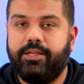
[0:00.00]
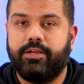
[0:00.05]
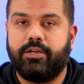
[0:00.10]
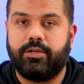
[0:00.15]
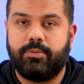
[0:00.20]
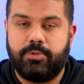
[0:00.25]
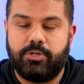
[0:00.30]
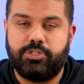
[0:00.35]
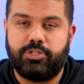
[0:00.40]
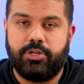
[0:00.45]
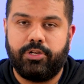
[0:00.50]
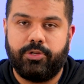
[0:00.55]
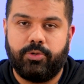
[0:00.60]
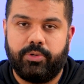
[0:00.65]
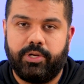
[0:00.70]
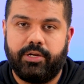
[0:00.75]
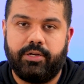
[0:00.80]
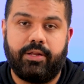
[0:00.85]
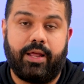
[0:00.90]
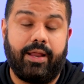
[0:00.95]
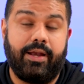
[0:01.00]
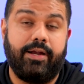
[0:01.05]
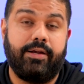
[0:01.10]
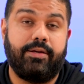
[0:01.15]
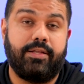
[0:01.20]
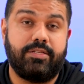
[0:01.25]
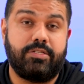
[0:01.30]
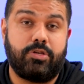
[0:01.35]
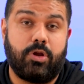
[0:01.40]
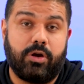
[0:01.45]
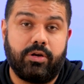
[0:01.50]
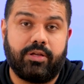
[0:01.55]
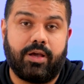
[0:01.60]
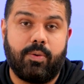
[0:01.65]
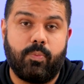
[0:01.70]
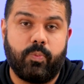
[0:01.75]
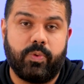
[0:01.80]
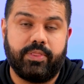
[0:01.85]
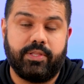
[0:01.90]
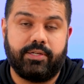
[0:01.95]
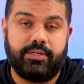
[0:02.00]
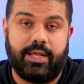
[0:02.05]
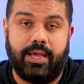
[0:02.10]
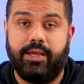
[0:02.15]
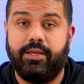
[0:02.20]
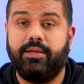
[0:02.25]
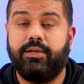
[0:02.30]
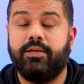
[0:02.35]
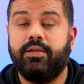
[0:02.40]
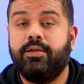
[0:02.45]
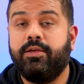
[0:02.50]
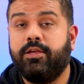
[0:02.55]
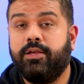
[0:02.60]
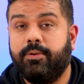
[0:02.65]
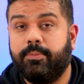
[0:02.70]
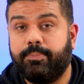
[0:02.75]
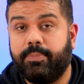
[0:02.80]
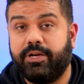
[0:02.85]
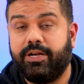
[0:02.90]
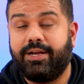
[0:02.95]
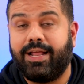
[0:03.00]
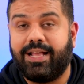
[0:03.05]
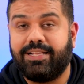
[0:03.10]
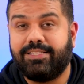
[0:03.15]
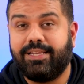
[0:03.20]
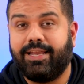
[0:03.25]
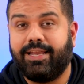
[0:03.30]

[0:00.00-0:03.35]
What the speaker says: a commercial unit, and it does not come with a tank, but it has an